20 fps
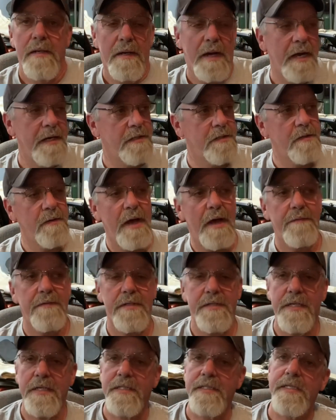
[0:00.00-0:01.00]
I do have a
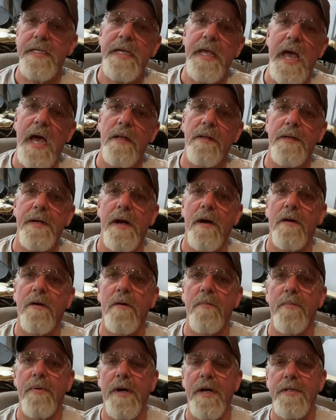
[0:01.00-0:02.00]
60-gallon air
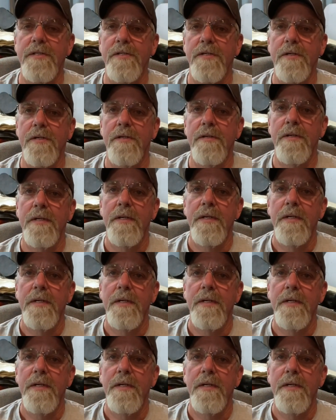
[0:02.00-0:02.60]
compressor